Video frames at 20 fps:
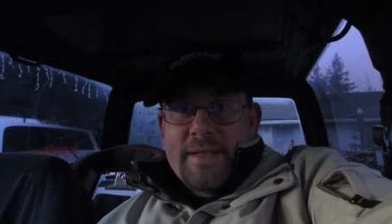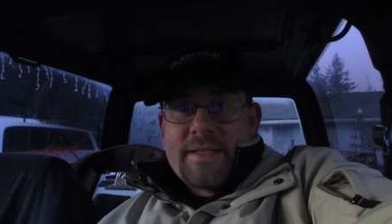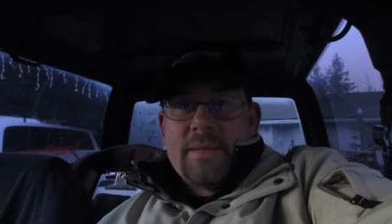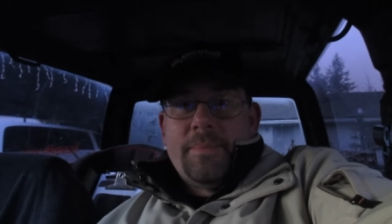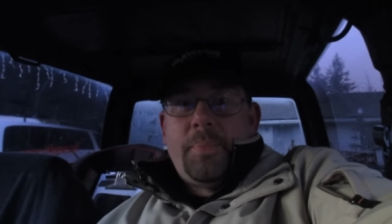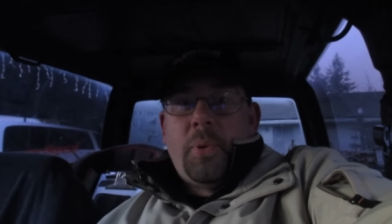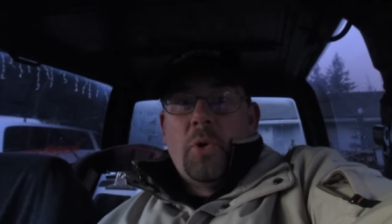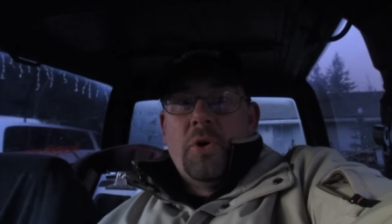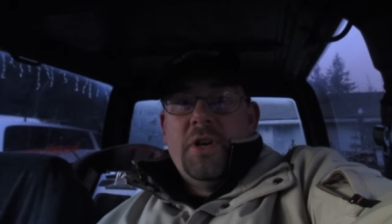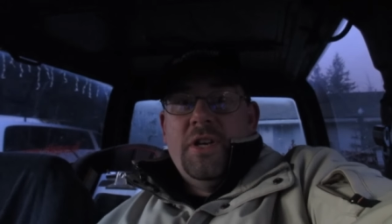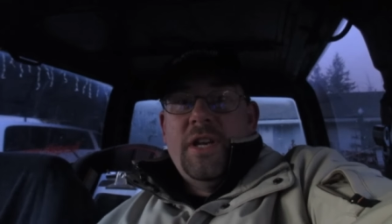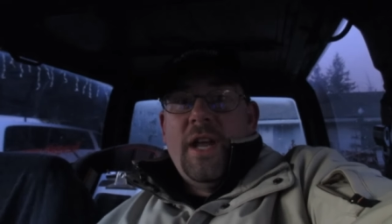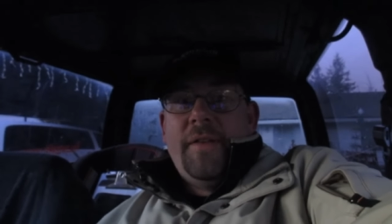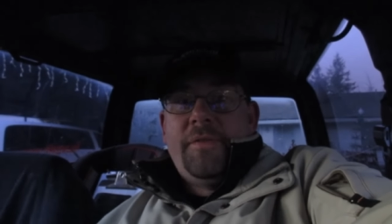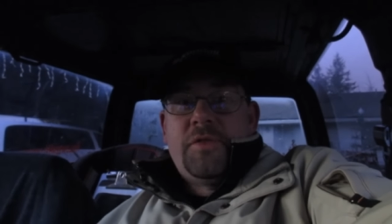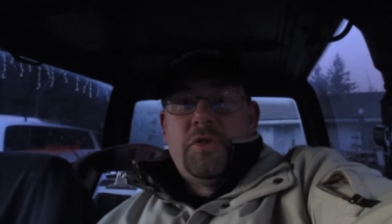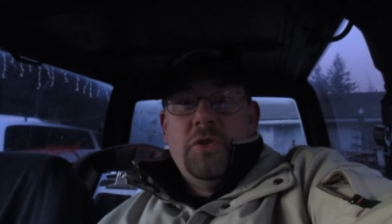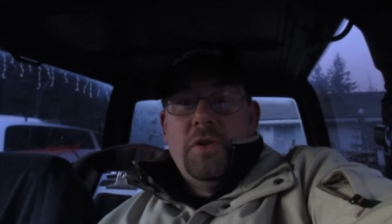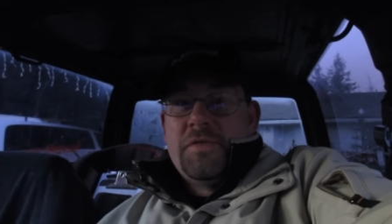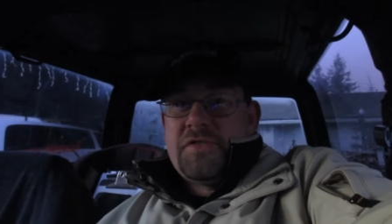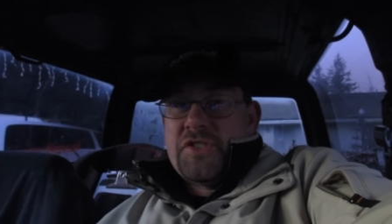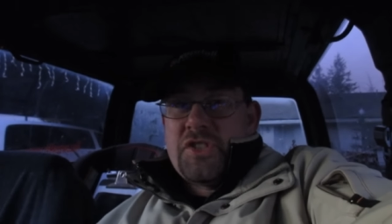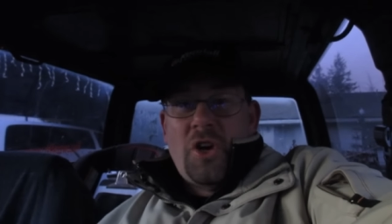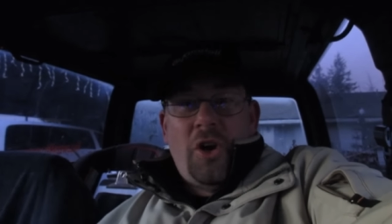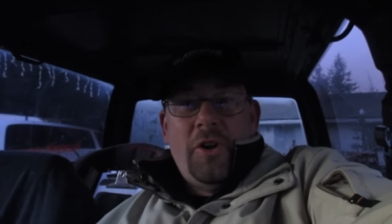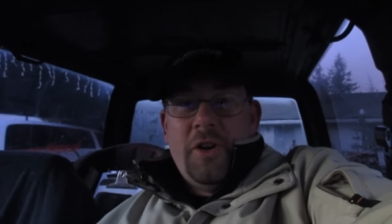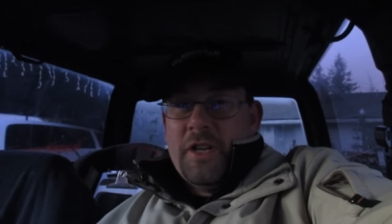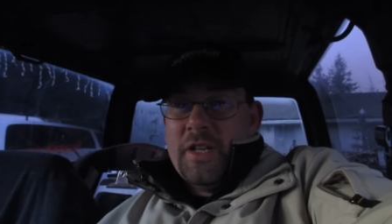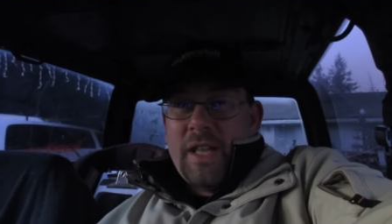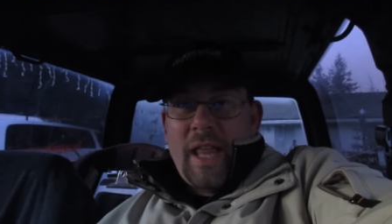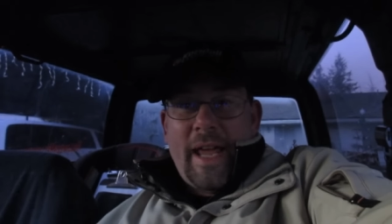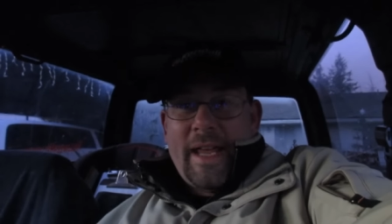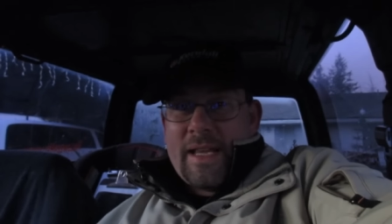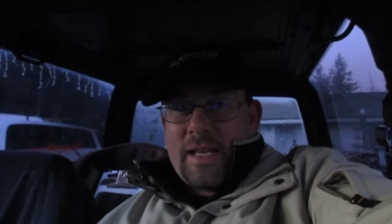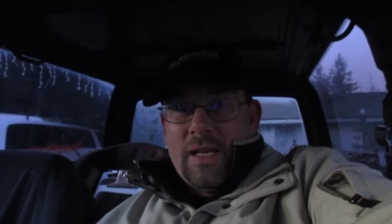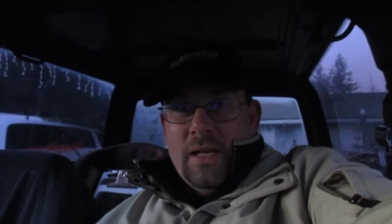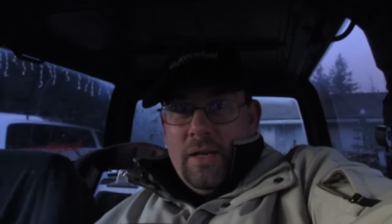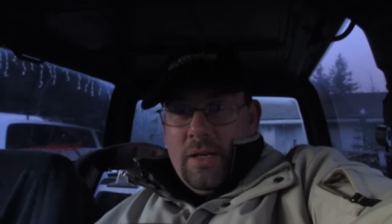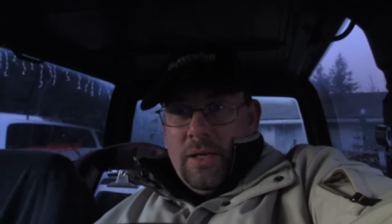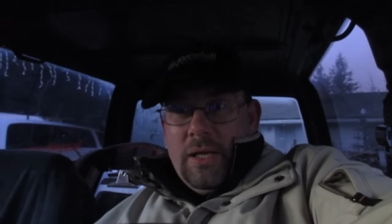it's important enough to have started like
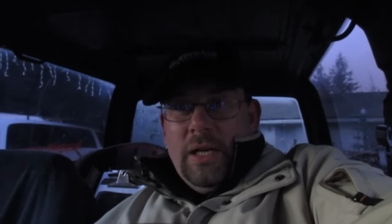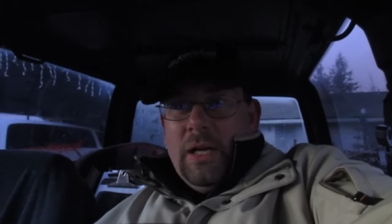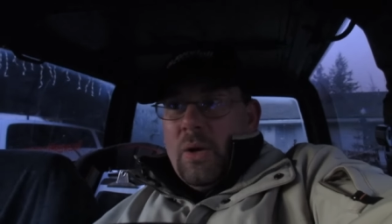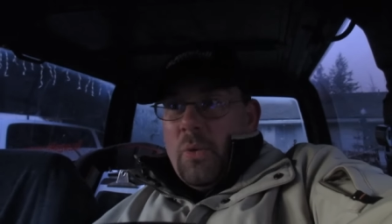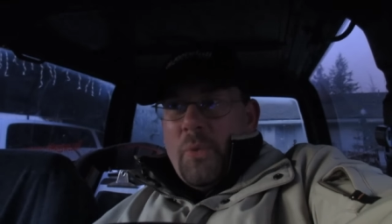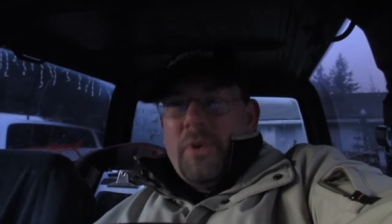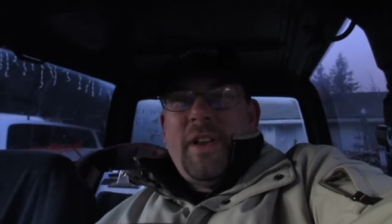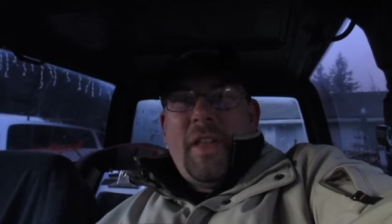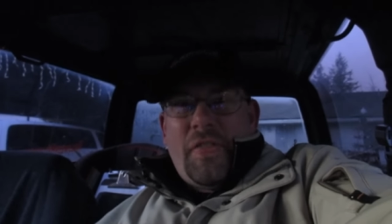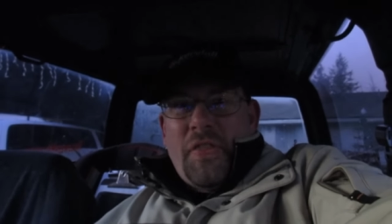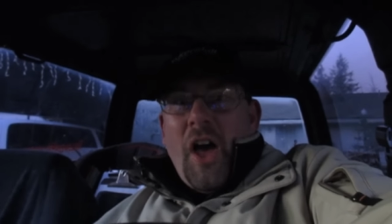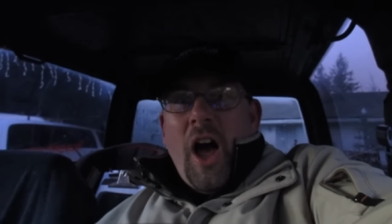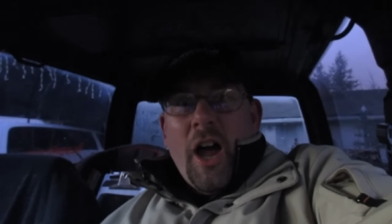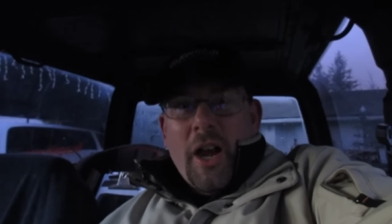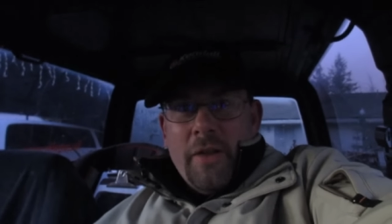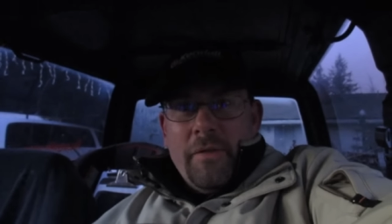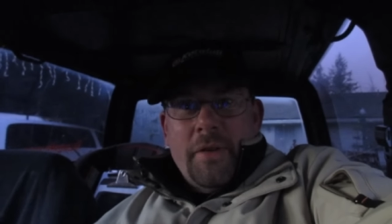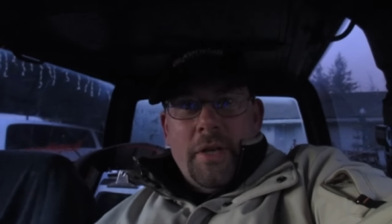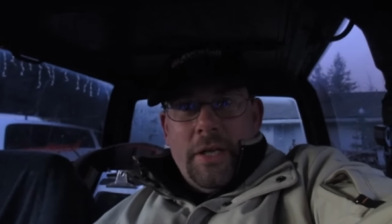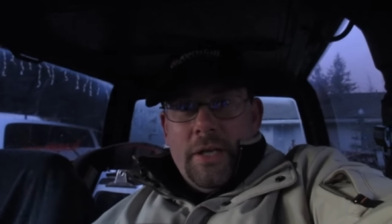when you thought of